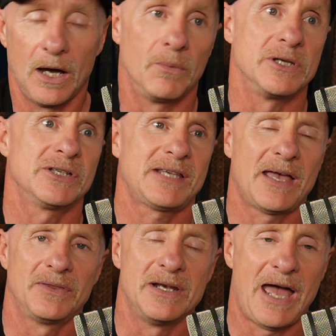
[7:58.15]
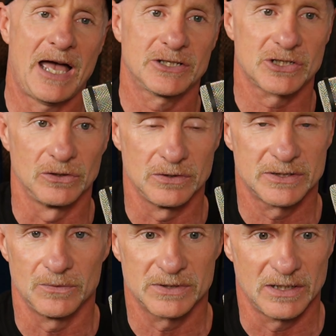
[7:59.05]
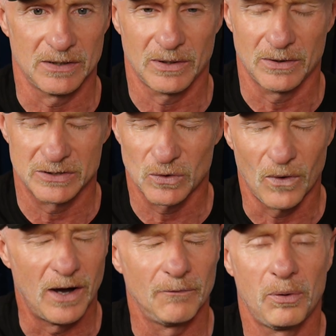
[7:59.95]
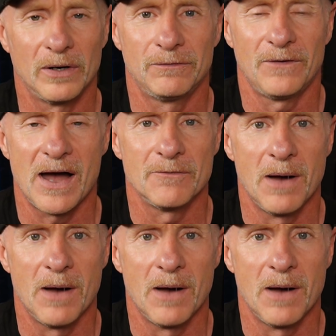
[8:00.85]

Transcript: we just had the nationals. It was like a 12.5